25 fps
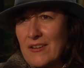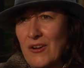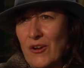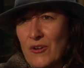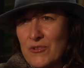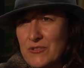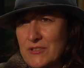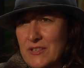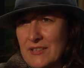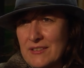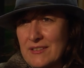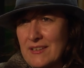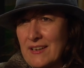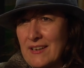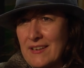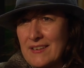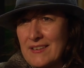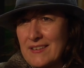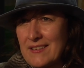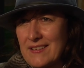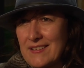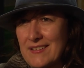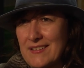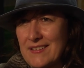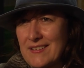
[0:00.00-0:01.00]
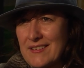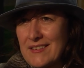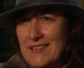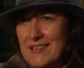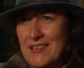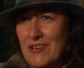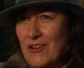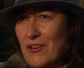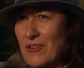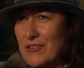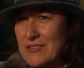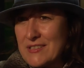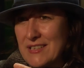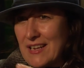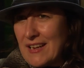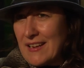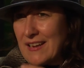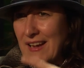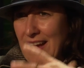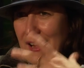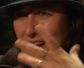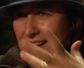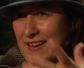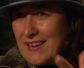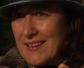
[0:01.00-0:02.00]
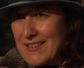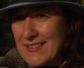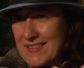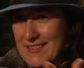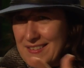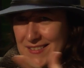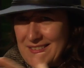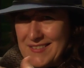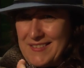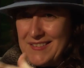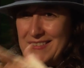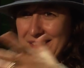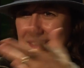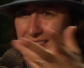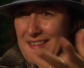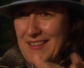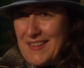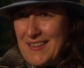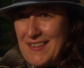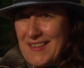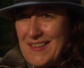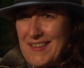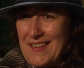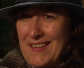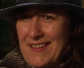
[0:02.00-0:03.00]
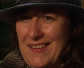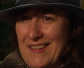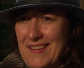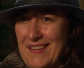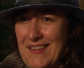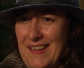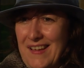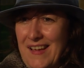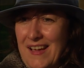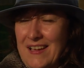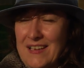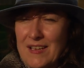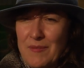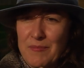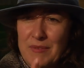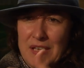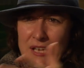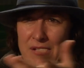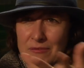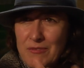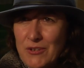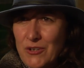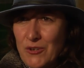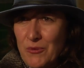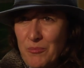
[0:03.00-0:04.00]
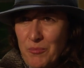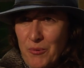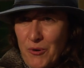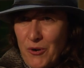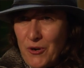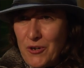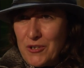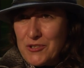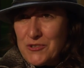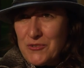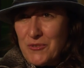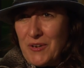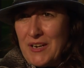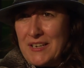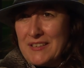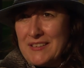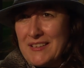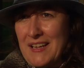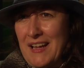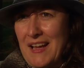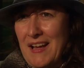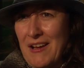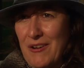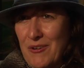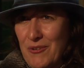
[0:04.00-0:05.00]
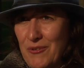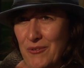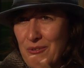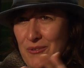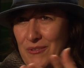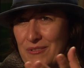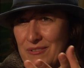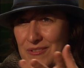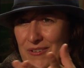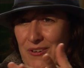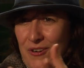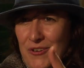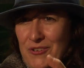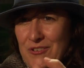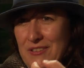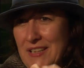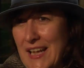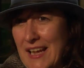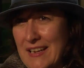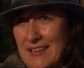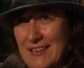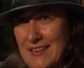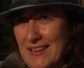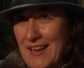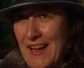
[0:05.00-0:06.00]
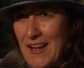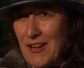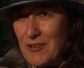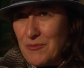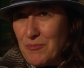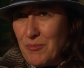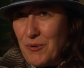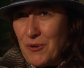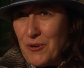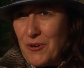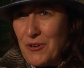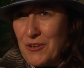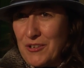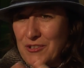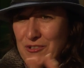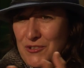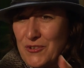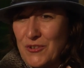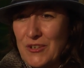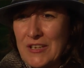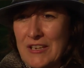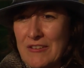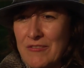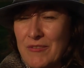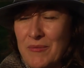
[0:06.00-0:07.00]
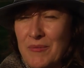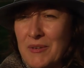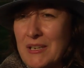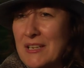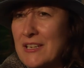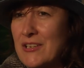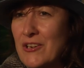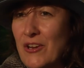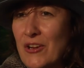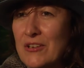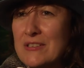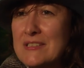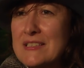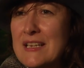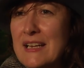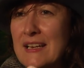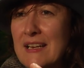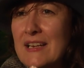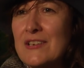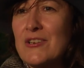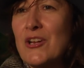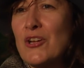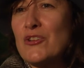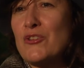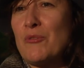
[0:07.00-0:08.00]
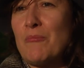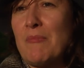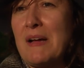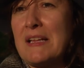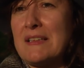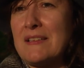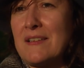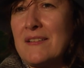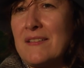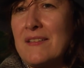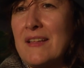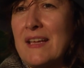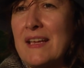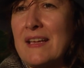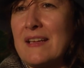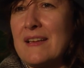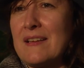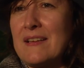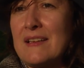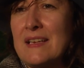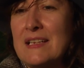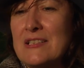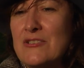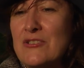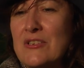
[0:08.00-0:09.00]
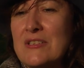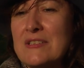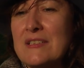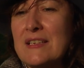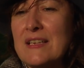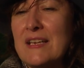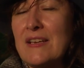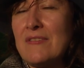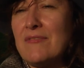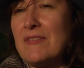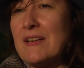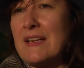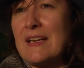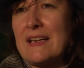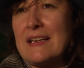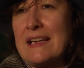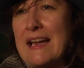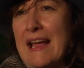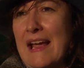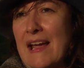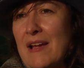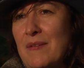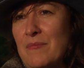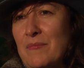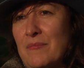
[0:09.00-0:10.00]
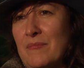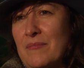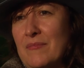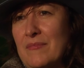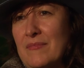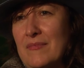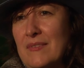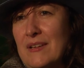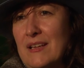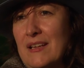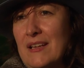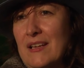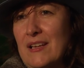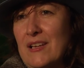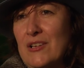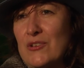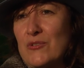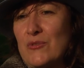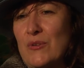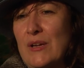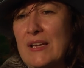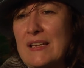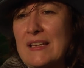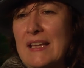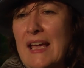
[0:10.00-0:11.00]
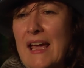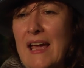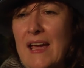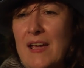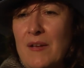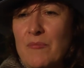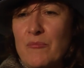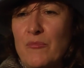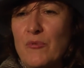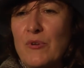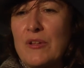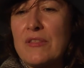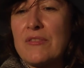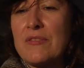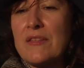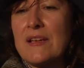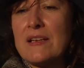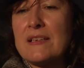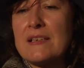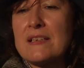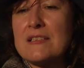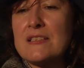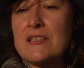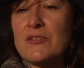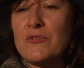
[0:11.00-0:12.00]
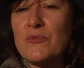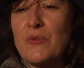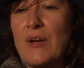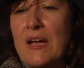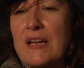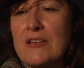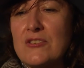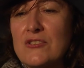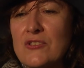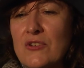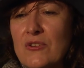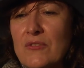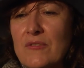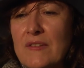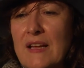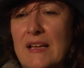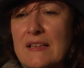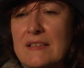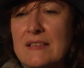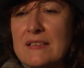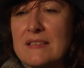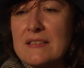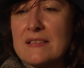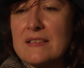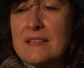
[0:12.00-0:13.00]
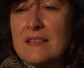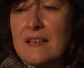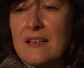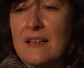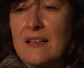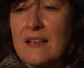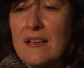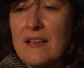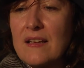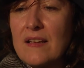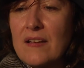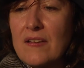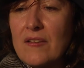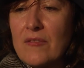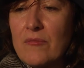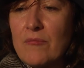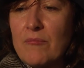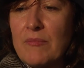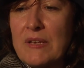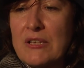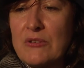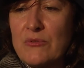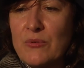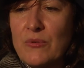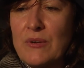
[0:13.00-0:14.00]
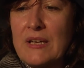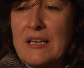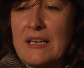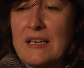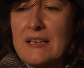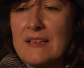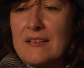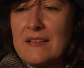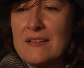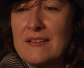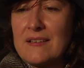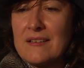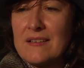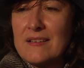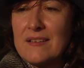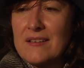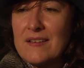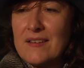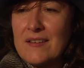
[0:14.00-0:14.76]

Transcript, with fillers: constantly. You know, it's like I, I am giving you points right now or taking out points. You're giving me, you know, it's like an automatic yeah. thing. It's just giving a name to a game within a situation that's between